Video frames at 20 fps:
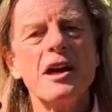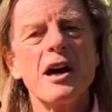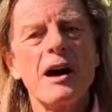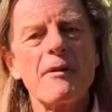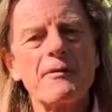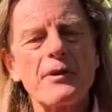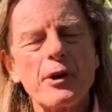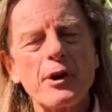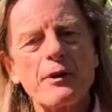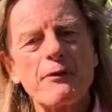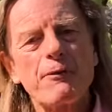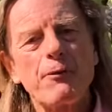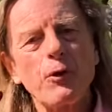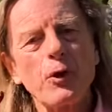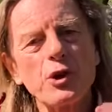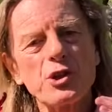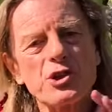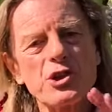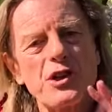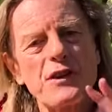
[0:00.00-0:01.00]
I'm very
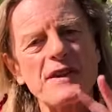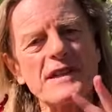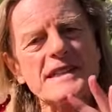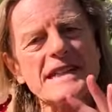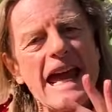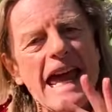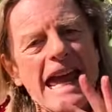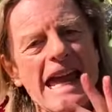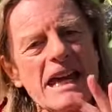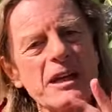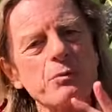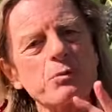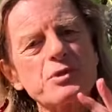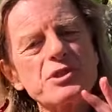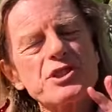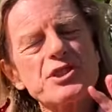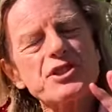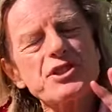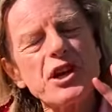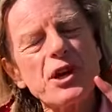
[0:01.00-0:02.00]
fortunate, this head was
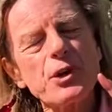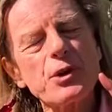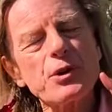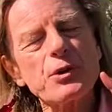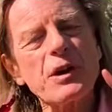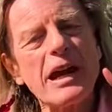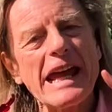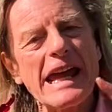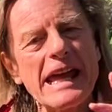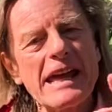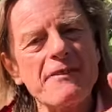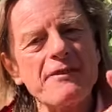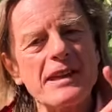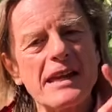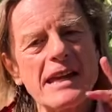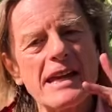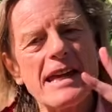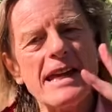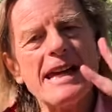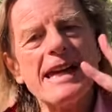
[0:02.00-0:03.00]
so
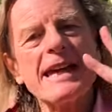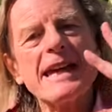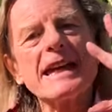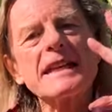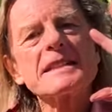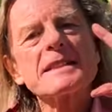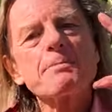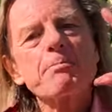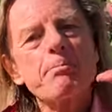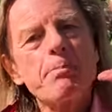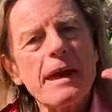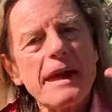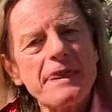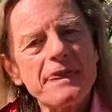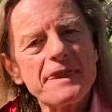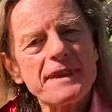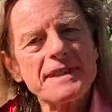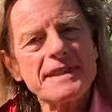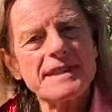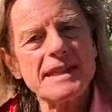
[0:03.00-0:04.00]
heavy, it's
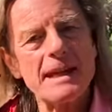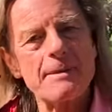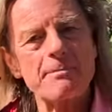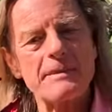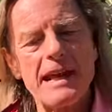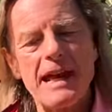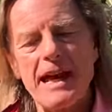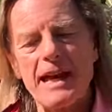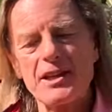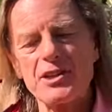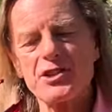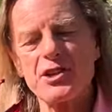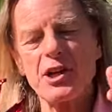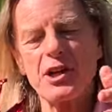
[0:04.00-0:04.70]
bent the stem down so